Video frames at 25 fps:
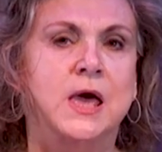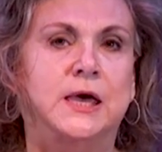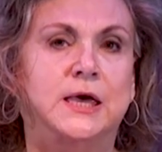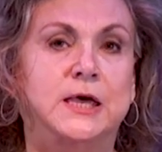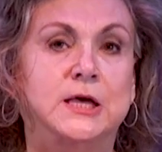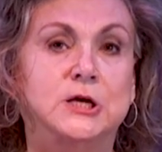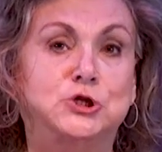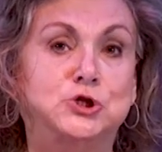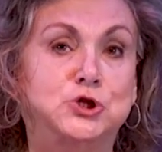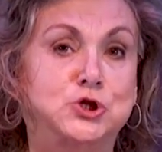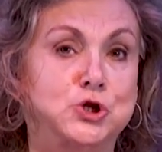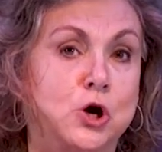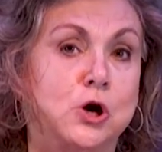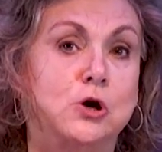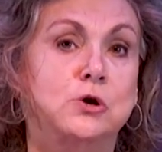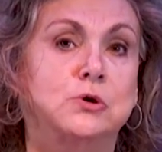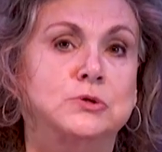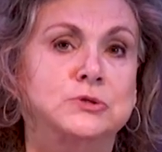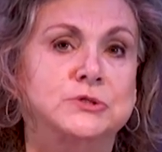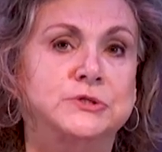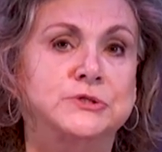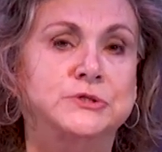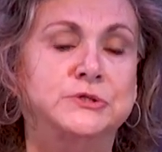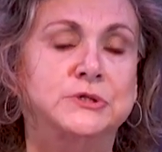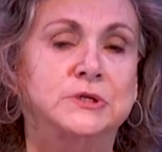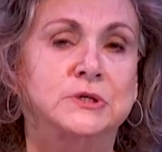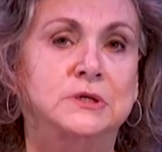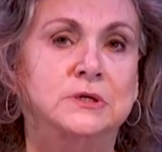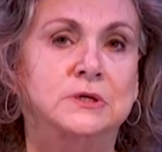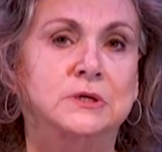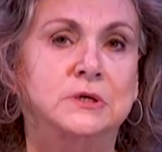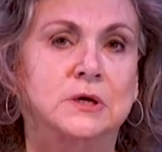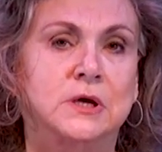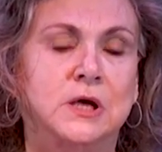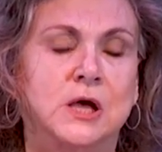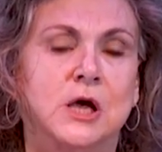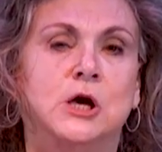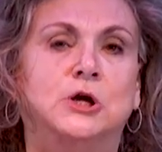He chose
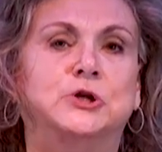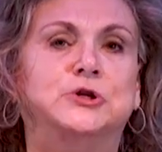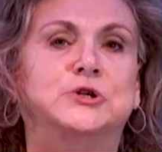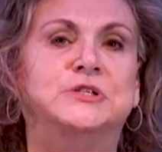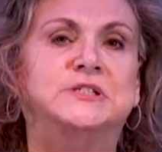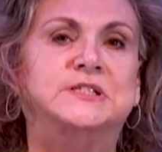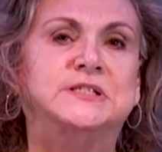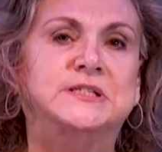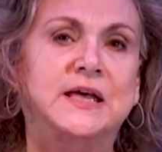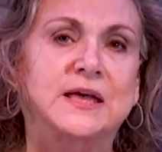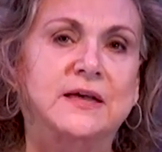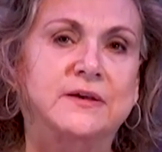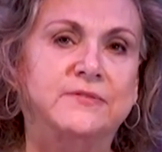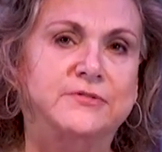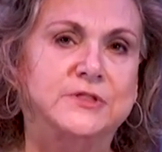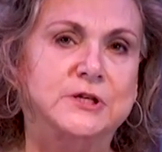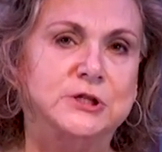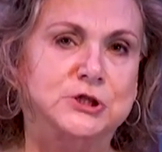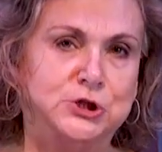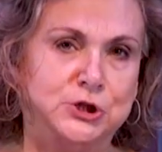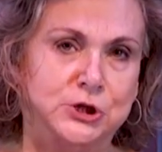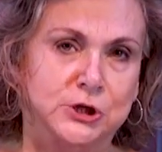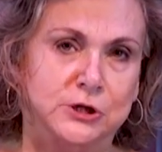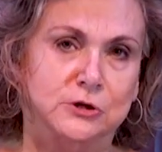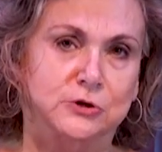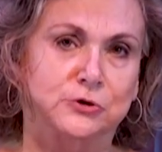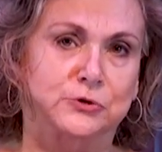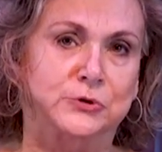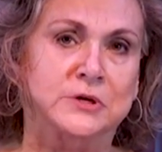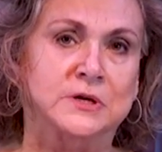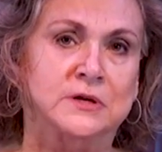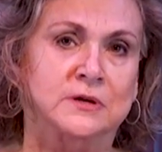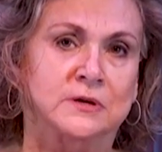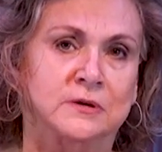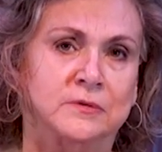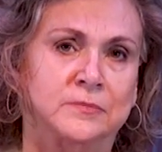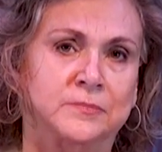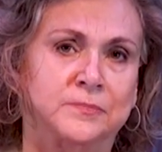to save the children.
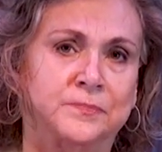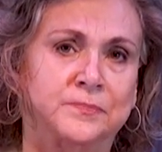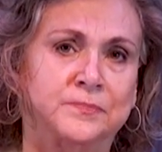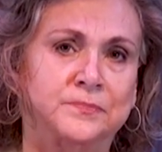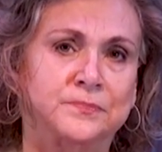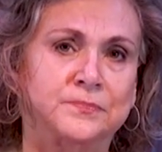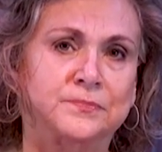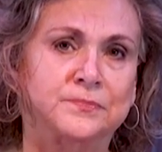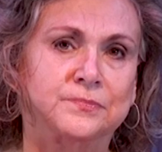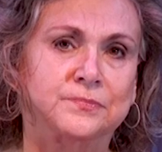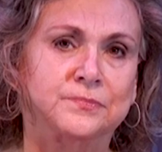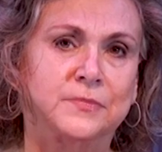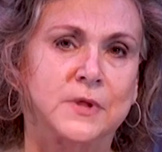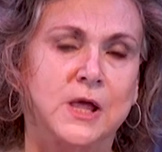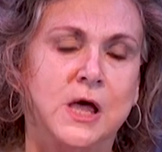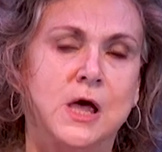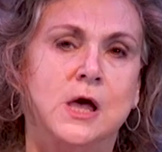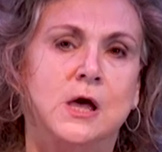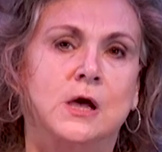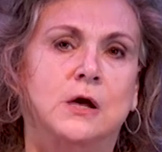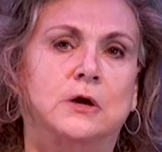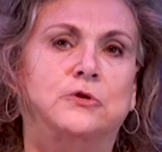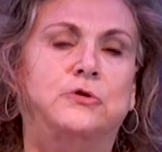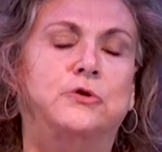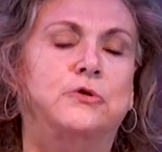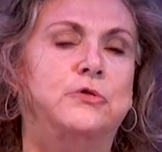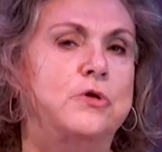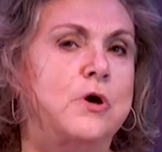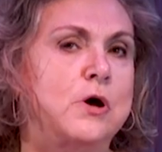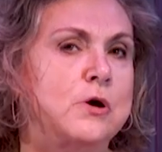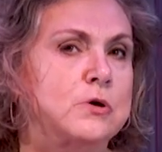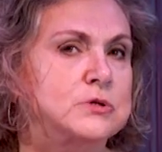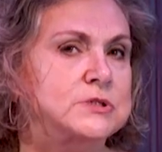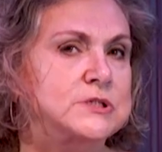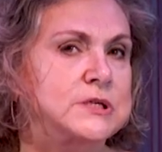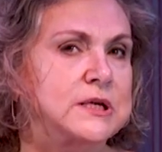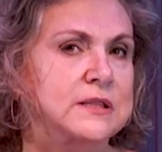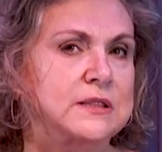To
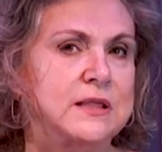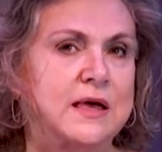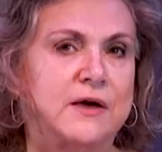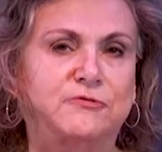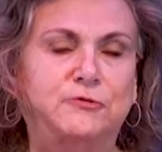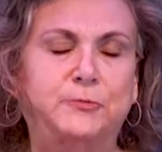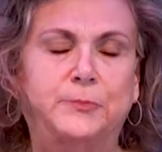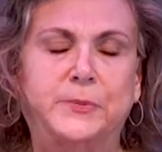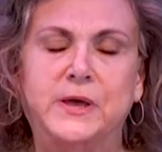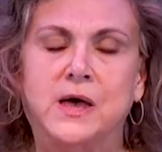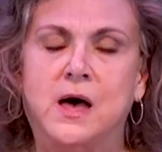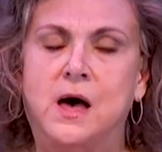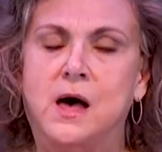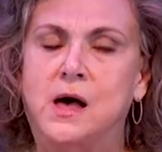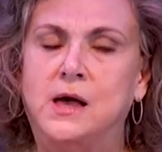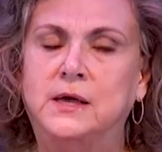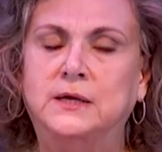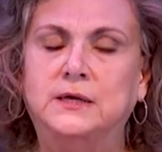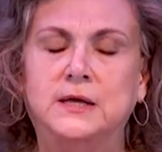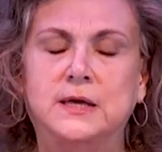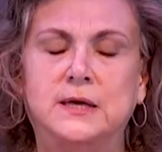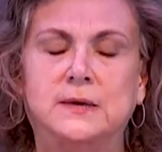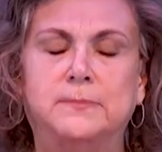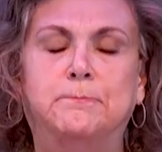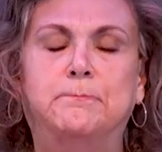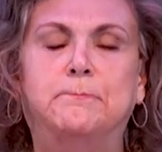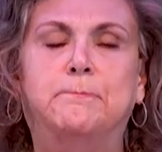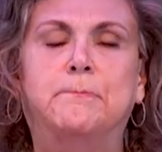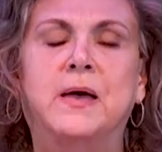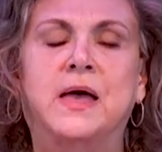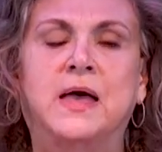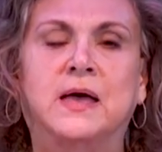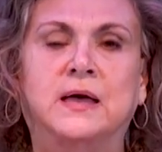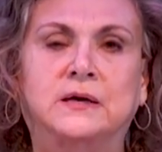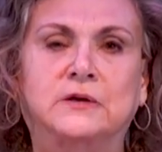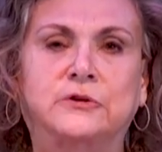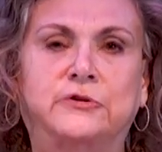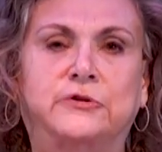those he left behind, he
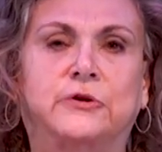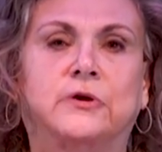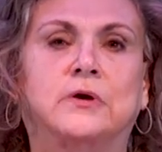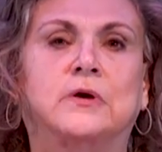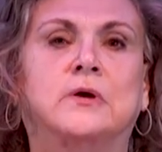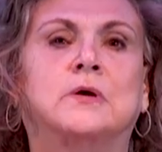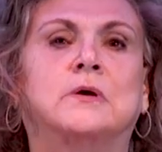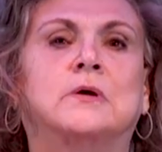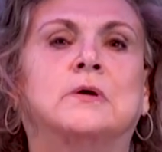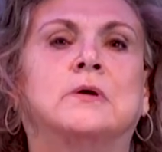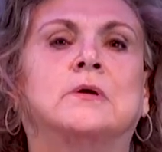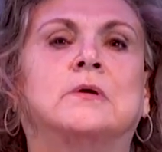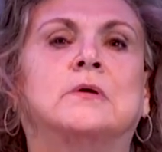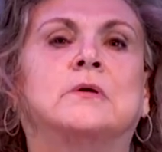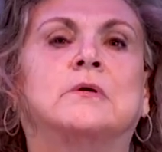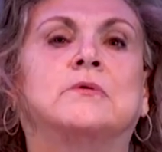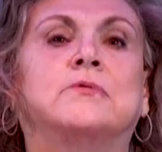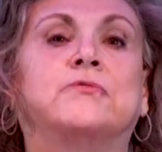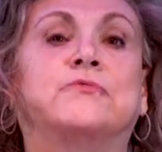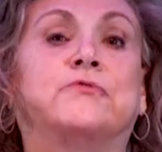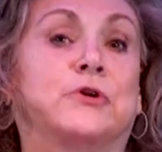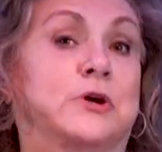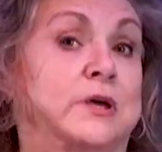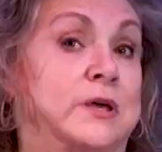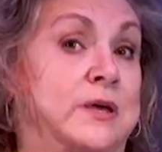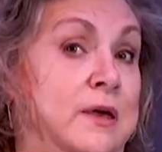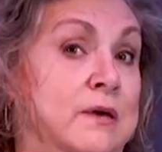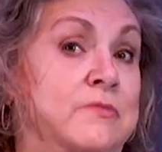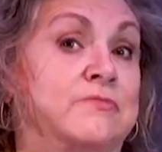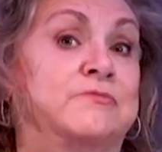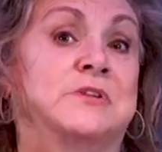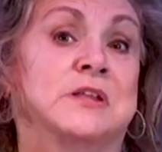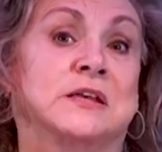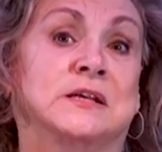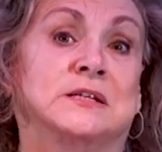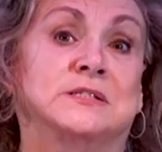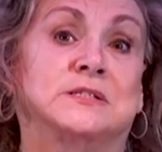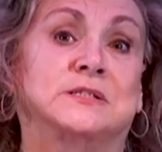begged
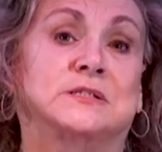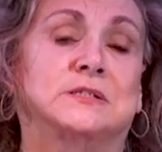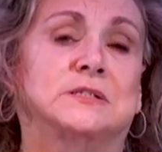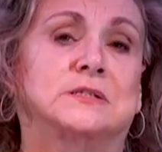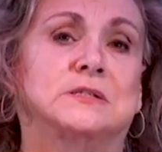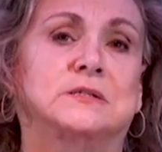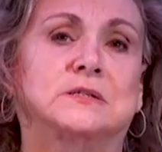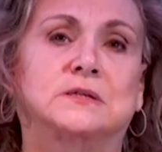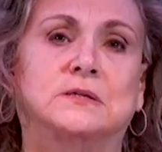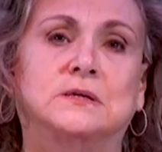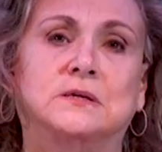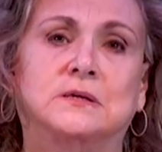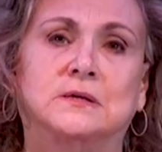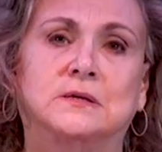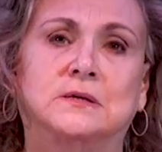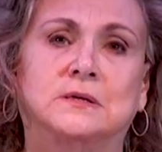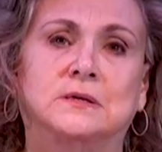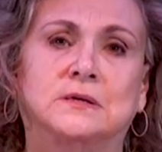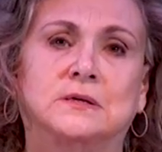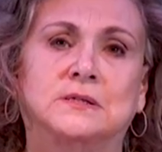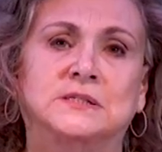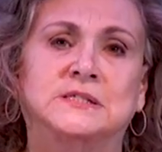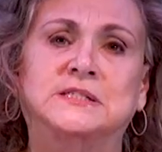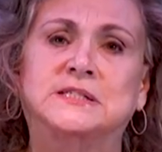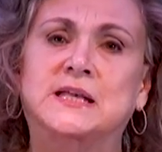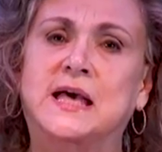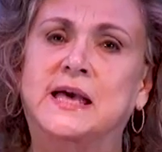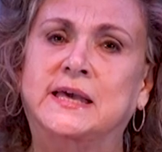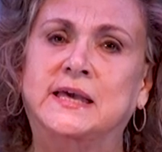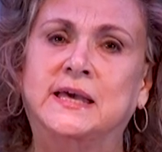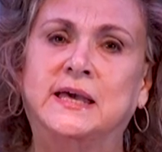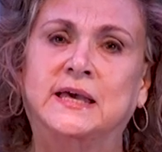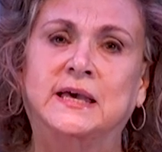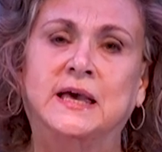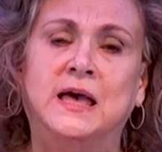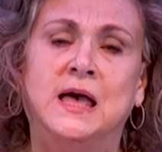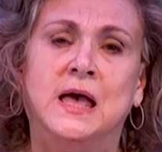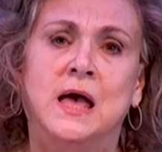forgiveness,
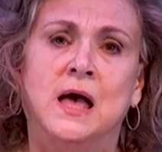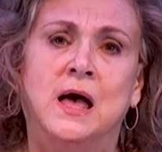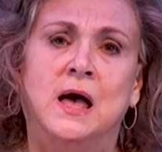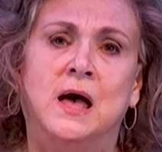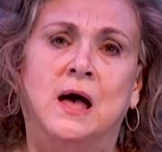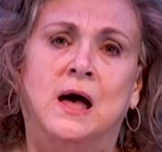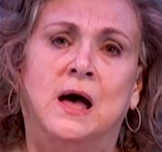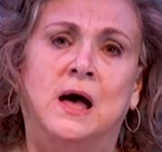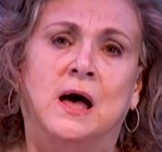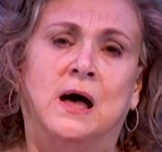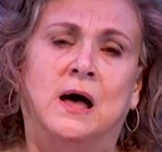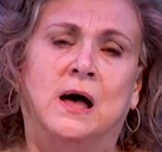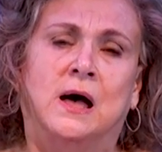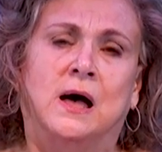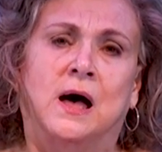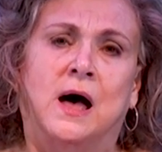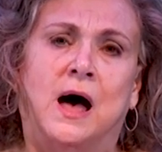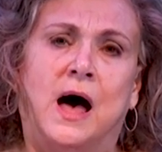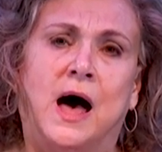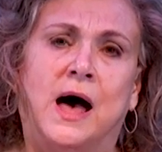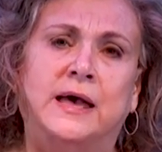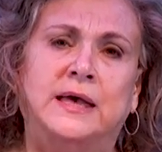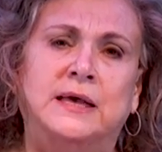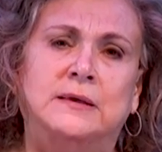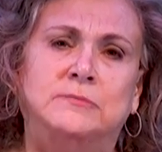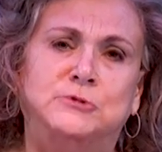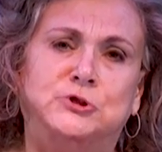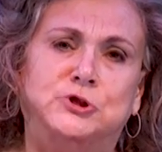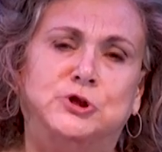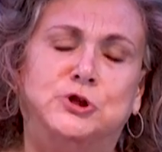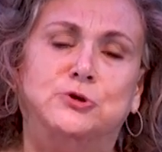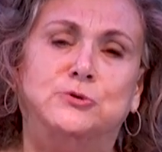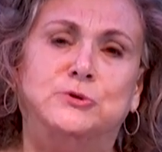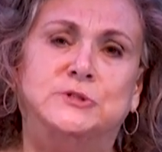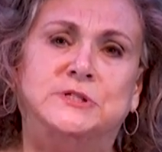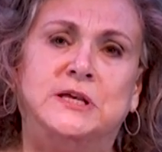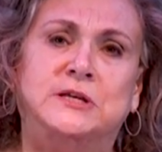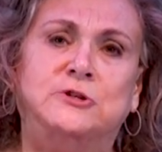saying, "I am
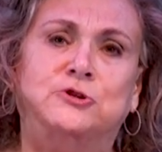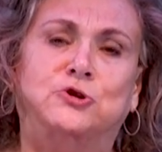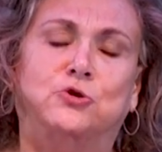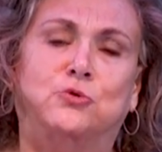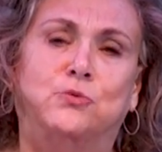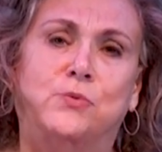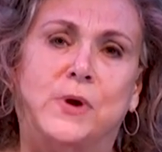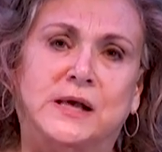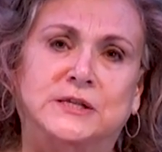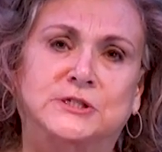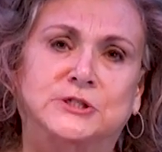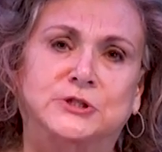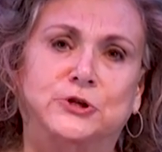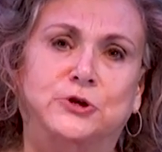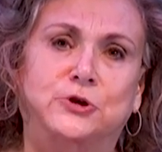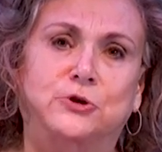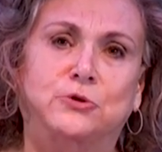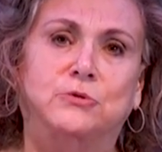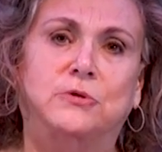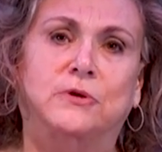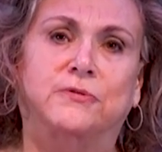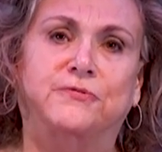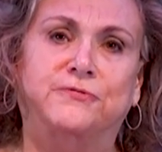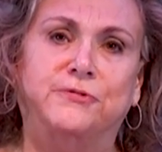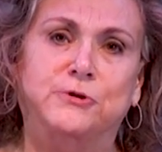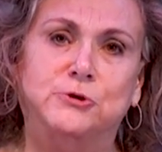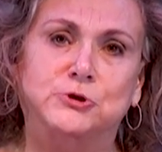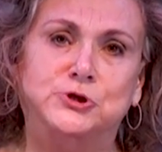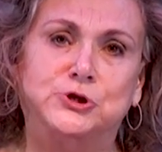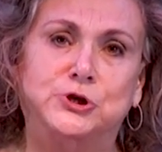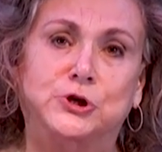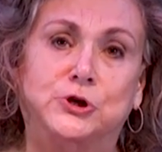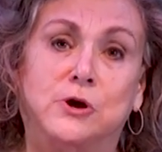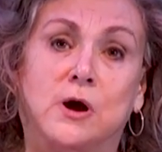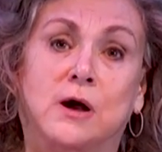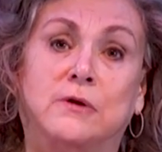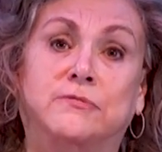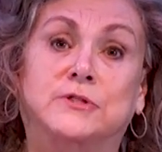choosing to rescue the
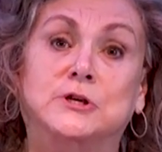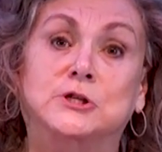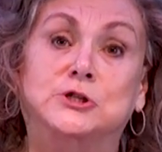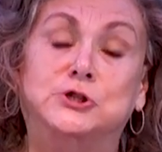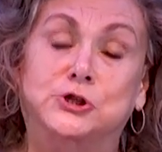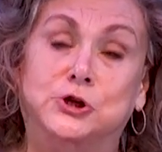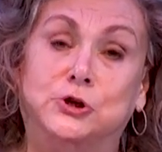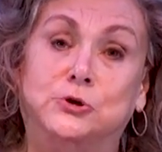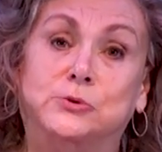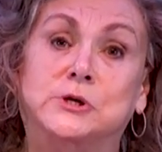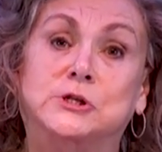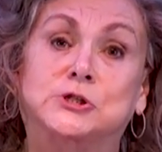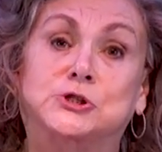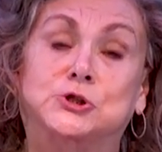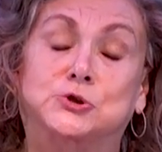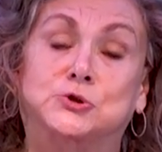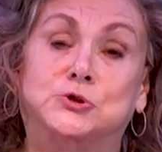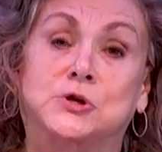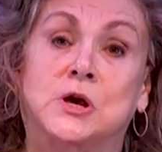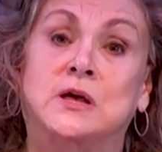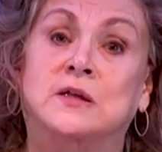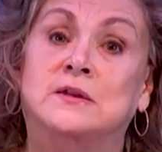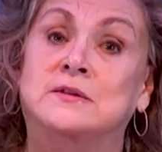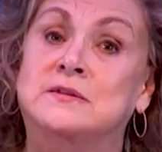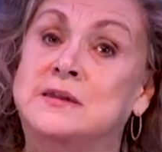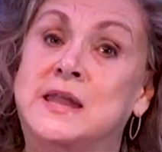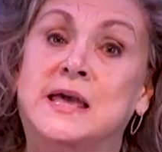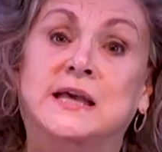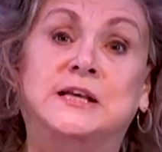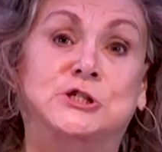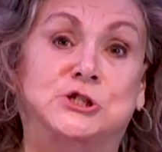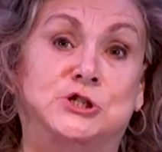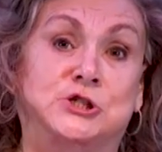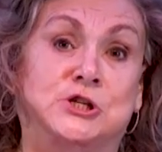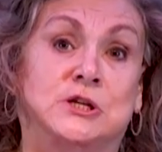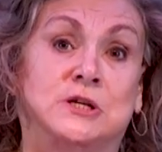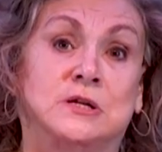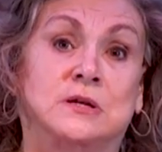future of the Jewish
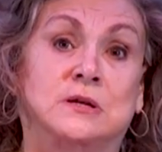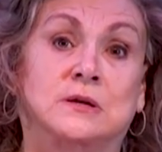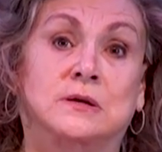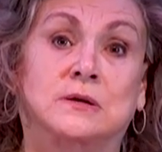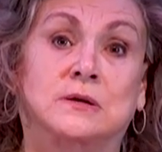nation."